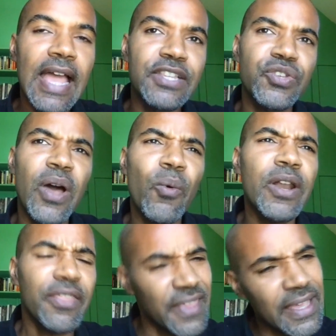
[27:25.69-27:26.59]
And so I
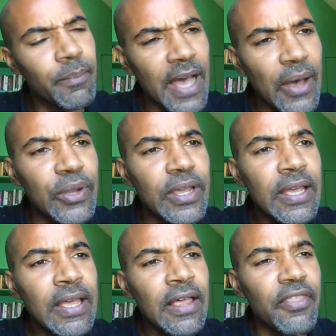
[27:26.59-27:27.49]
want to think about
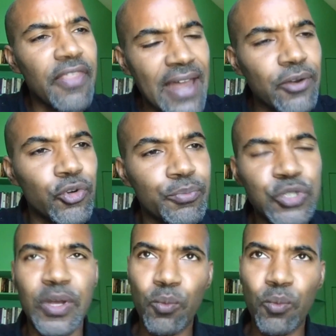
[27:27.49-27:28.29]
that group too.